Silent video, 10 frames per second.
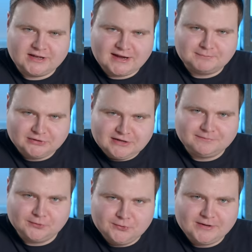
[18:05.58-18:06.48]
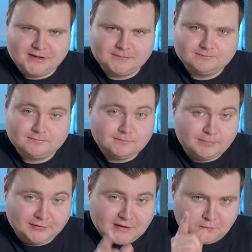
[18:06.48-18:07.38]
kind of bleak for Ouya
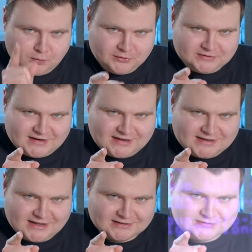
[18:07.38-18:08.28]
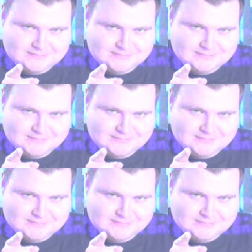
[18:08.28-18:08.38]
but they weren't dead yet.